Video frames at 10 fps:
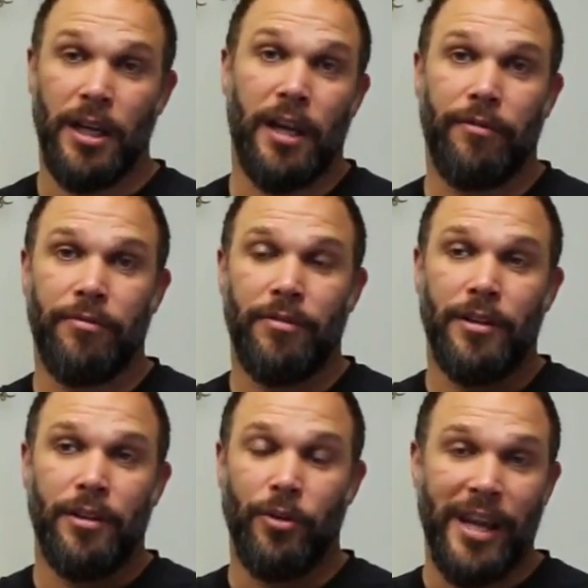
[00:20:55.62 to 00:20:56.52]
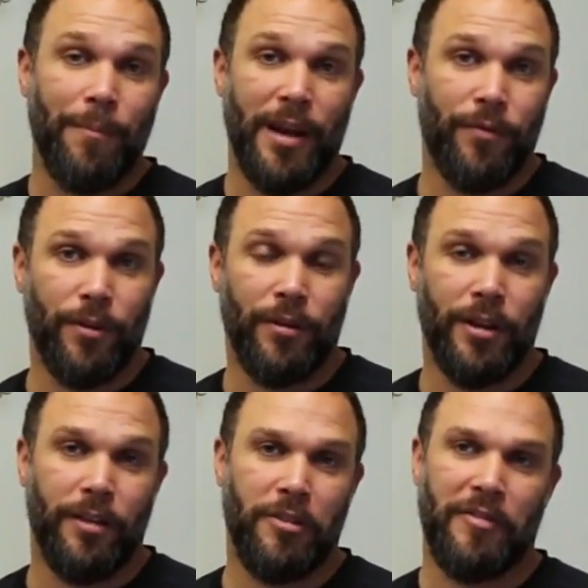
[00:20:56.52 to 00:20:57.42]
If you can't pay for the,
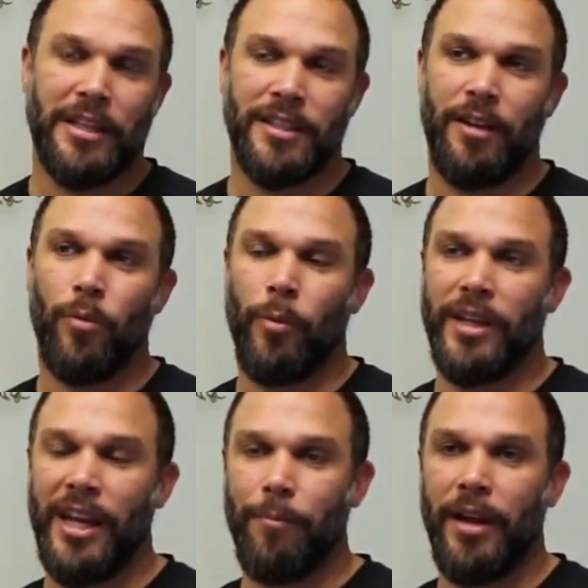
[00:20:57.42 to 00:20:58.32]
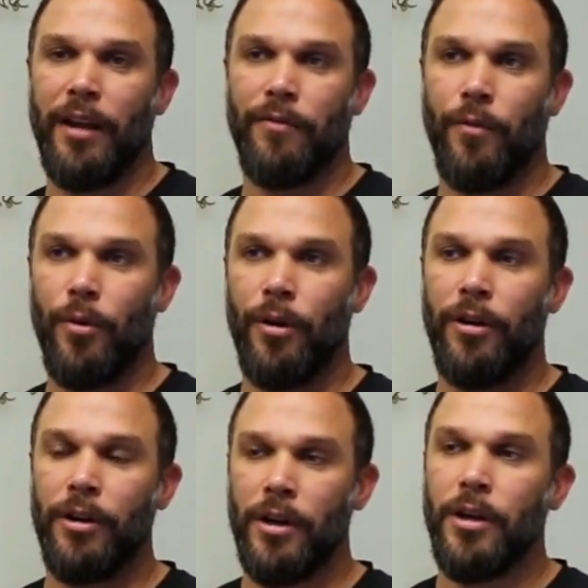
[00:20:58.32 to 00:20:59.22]
if, if they say, well, we can't pay
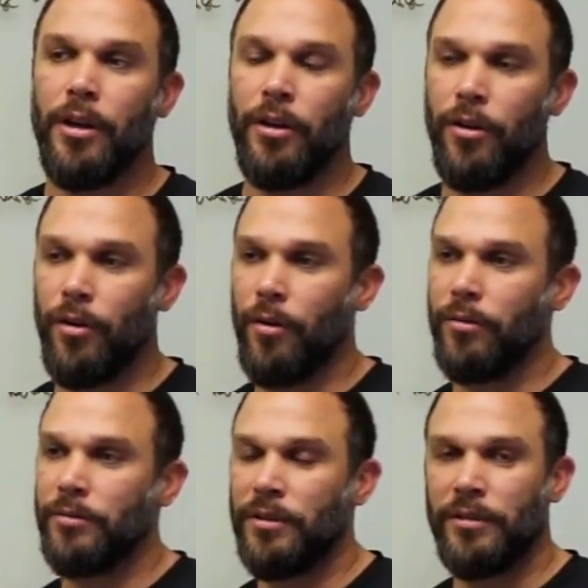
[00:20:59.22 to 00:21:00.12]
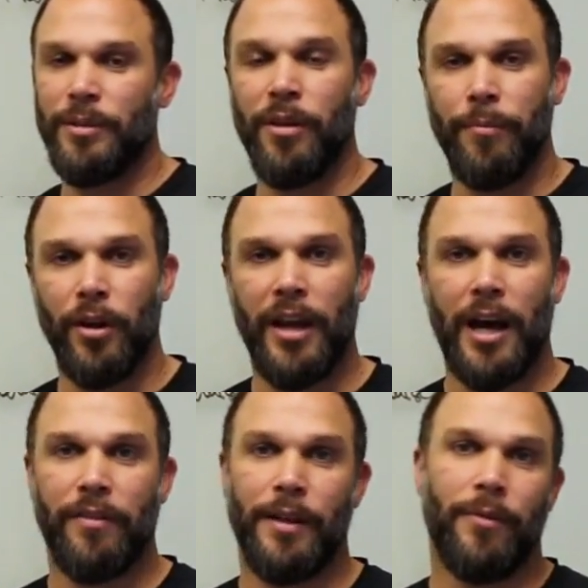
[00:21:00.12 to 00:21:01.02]
for, you know some of the build
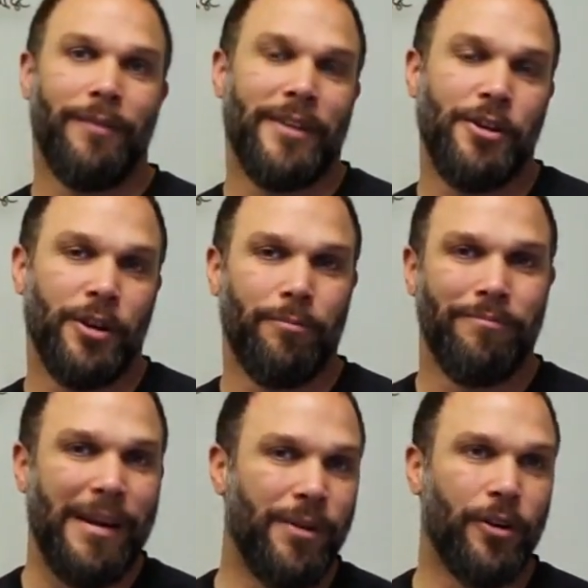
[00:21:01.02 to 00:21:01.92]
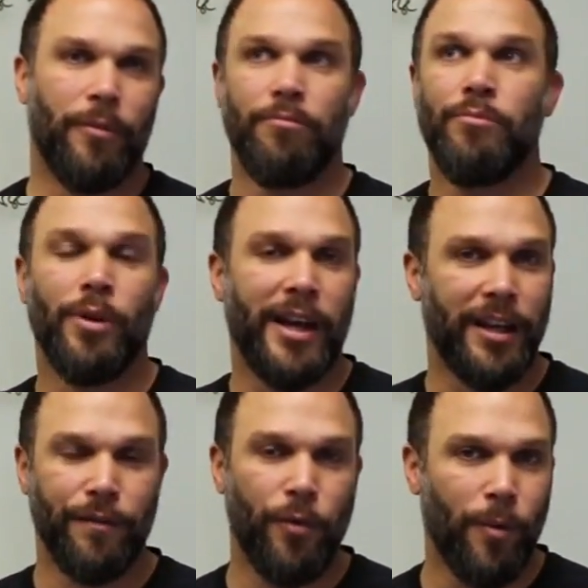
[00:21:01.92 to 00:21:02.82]
out, then then you could maybe go well can I
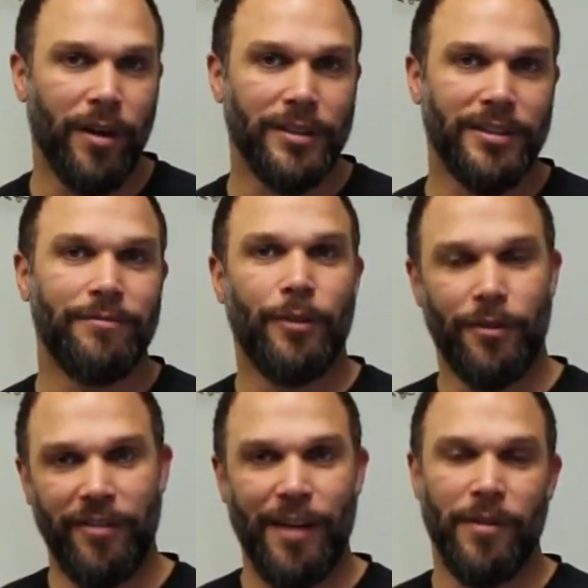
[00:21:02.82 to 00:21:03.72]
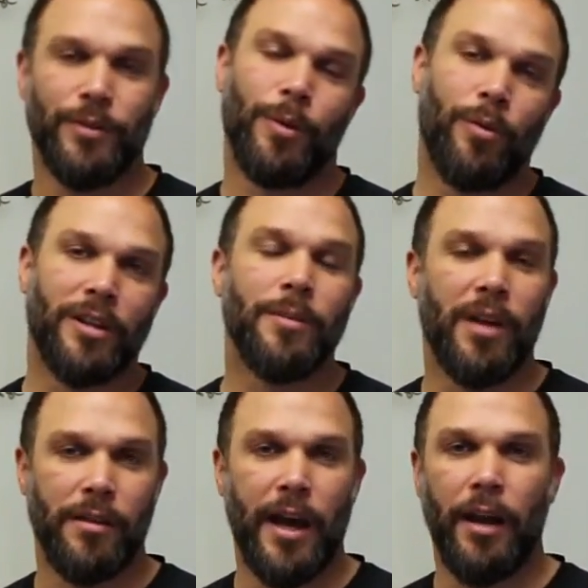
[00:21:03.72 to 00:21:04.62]
get four months and, or five months would work something
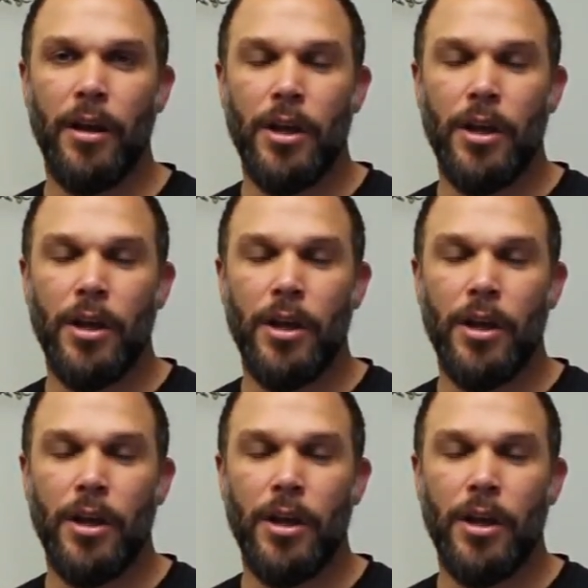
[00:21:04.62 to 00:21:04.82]
like that.